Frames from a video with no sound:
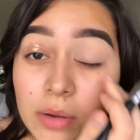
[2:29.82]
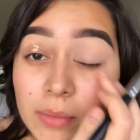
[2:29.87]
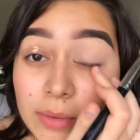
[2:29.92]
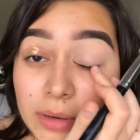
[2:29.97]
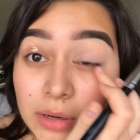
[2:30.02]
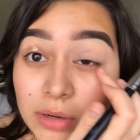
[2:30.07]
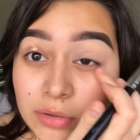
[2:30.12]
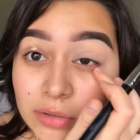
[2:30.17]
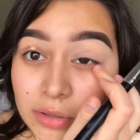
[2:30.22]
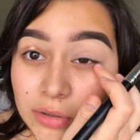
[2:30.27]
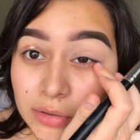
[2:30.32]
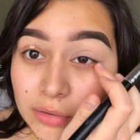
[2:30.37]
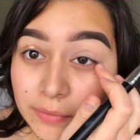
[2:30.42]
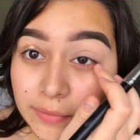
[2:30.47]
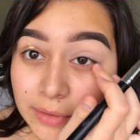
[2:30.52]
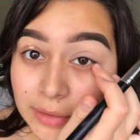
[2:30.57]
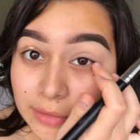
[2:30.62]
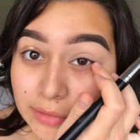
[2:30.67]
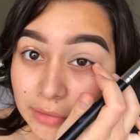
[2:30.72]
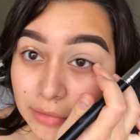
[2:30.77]
Oh my gosh, I don't know if
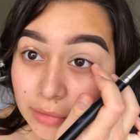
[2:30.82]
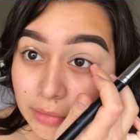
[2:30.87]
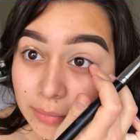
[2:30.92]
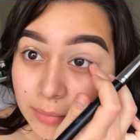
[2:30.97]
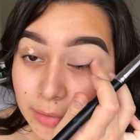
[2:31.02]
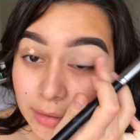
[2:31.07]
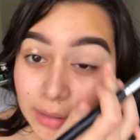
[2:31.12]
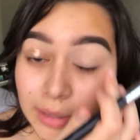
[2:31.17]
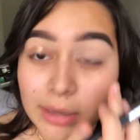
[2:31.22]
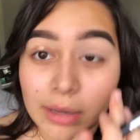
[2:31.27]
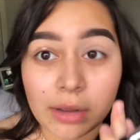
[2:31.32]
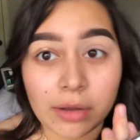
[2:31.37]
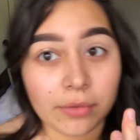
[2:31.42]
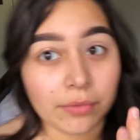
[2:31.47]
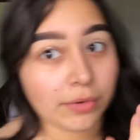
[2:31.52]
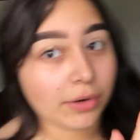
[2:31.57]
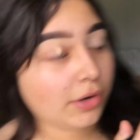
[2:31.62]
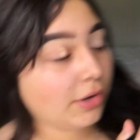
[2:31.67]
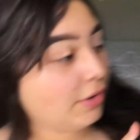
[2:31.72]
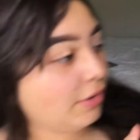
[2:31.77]
you could tell, but I like
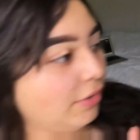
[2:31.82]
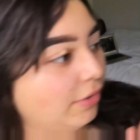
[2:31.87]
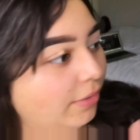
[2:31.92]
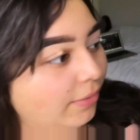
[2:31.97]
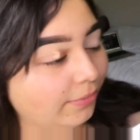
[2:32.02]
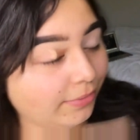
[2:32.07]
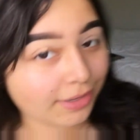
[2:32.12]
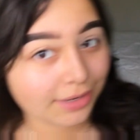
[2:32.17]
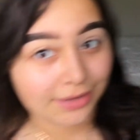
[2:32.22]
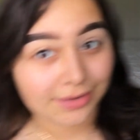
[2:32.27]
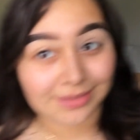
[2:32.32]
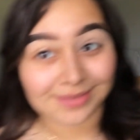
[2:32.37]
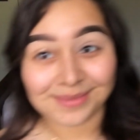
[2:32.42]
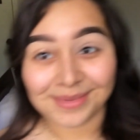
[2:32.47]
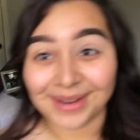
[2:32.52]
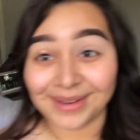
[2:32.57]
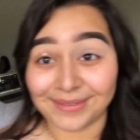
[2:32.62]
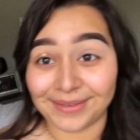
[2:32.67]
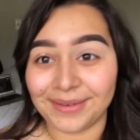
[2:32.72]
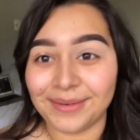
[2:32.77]
rearranged
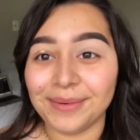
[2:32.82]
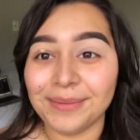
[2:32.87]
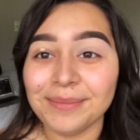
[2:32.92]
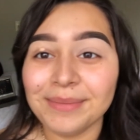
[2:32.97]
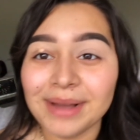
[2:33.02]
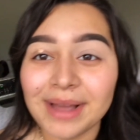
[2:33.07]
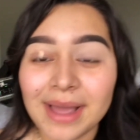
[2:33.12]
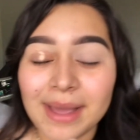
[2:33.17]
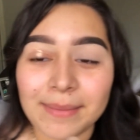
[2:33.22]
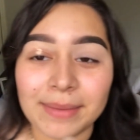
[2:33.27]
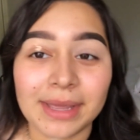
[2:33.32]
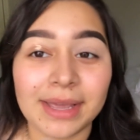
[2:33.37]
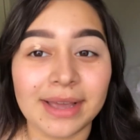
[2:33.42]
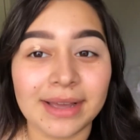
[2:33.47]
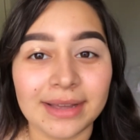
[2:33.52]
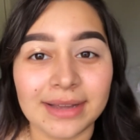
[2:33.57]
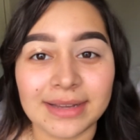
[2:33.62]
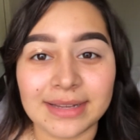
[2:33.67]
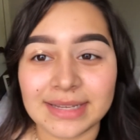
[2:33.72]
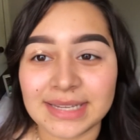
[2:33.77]
my room
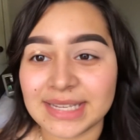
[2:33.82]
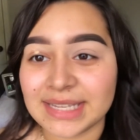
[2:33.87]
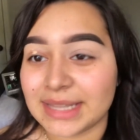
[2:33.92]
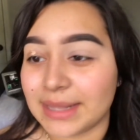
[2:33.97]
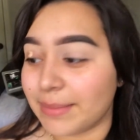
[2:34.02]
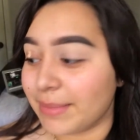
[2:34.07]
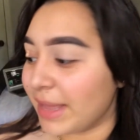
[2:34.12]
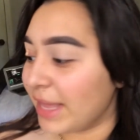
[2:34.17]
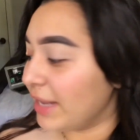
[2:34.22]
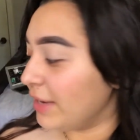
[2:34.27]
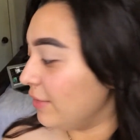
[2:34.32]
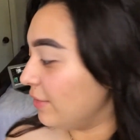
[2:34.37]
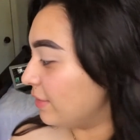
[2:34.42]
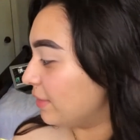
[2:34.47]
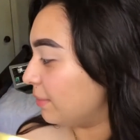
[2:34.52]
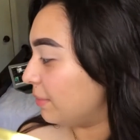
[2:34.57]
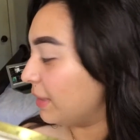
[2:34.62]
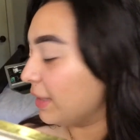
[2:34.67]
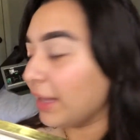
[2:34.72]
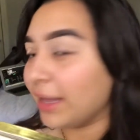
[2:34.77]
because the bed used
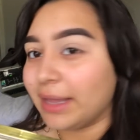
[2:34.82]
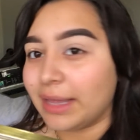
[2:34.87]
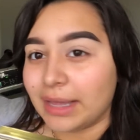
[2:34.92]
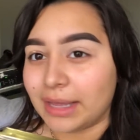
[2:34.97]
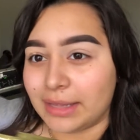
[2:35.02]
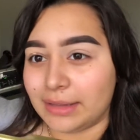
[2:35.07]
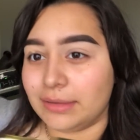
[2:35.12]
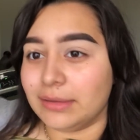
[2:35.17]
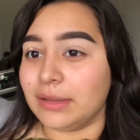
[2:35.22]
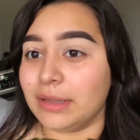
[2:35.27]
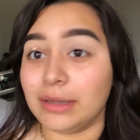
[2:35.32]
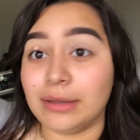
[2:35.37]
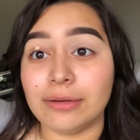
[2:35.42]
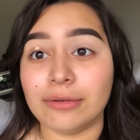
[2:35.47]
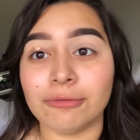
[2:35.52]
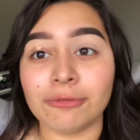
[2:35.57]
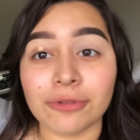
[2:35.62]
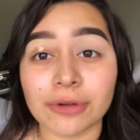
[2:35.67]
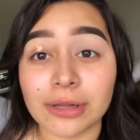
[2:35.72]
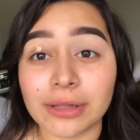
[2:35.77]
to be like
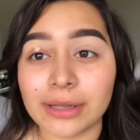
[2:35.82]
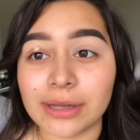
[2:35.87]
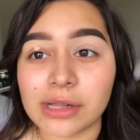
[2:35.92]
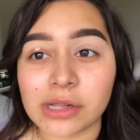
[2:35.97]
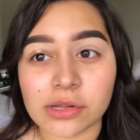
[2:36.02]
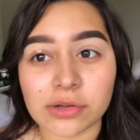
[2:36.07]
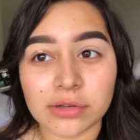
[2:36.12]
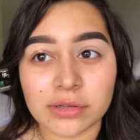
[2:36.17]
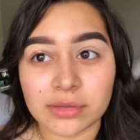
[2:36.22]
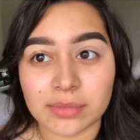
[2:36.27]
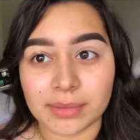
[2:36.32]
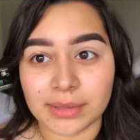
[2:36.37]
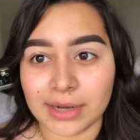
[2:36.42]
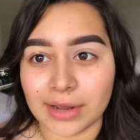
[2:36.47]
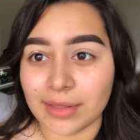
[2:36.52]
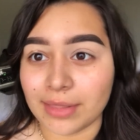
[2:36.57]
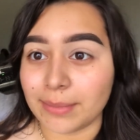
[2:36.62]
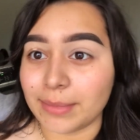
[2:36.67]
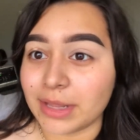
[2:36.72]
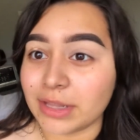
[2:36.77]
really close, but
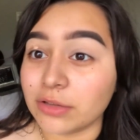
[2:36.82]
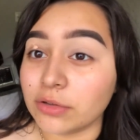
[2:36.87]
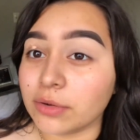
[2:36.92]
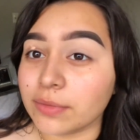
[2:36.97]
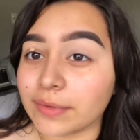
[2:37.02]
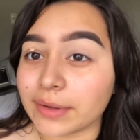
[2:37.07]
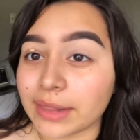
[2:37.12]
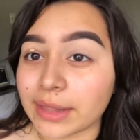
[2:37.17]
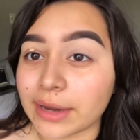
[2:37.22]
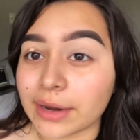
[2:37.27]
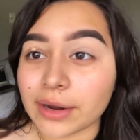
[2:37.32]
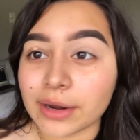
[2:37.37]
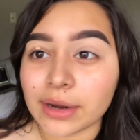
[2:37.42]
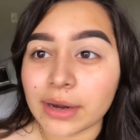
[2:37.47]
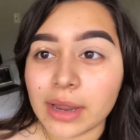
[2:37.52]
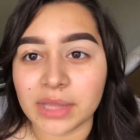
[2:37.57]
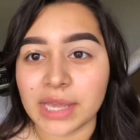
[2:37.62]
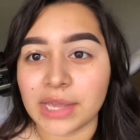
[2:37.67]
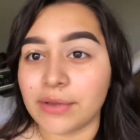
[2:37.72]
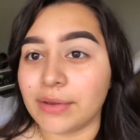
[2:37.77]
now the bed's over there.
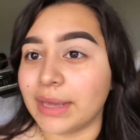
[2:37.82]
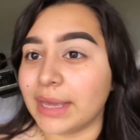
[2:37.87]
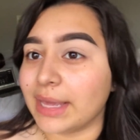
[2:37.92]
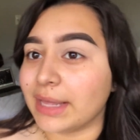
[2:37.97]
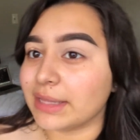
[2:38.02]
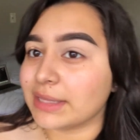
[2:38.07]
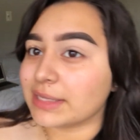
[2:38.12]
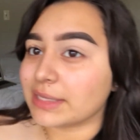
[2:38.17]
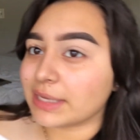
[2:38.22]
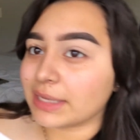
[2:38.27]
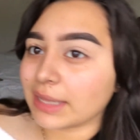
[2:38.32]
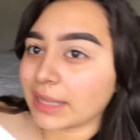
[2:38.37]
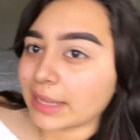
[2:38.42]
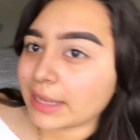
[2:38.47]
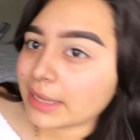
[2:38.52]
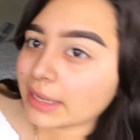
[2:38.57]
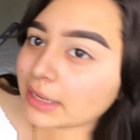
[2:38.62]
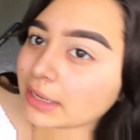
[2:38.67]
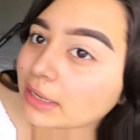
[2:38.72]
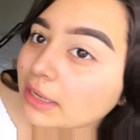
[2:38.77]
You can't see
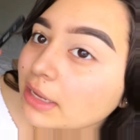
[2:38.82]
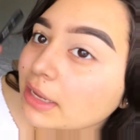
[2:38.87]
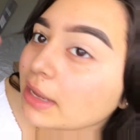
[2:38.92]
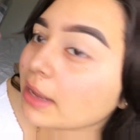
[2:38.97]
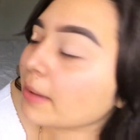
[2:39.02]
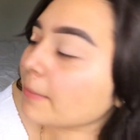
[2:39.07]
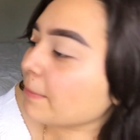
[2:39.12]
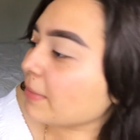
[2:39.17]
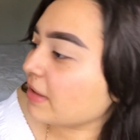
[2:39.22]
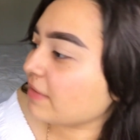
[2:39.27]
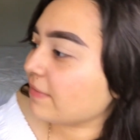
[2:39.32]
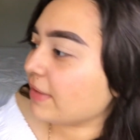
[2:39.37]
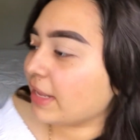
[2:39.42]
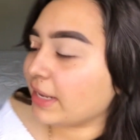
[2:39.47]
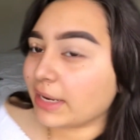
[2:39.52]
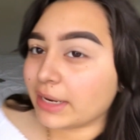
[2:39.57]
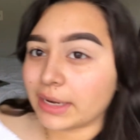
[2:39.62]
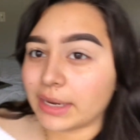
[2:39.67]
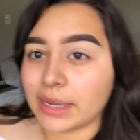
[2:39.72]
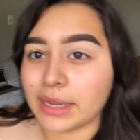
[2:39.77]
like my
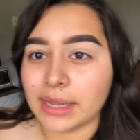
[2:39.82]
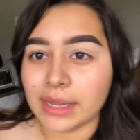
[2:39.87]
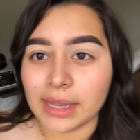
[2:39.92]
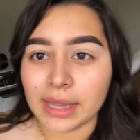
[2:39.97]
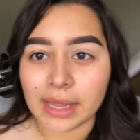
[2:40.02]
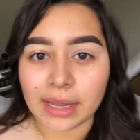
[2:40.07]
vanity